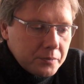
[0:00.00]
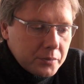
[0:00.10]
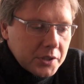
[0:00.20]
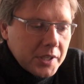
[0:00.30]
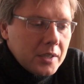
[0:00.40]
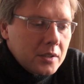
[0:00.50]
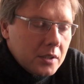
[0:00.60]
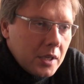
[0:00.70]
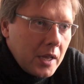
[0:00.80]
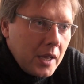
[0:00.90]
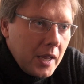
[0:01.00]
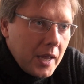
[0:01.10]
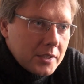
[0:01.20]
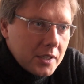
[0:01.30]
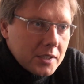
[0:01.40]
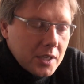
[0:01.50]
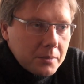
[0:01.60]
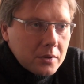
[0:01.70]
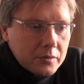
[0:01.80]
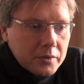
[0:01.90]
presented as an
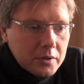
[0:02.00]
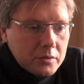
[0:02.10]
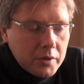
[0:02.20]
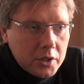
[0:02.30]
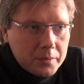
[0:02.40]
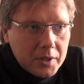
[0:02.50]
example of a good Russian,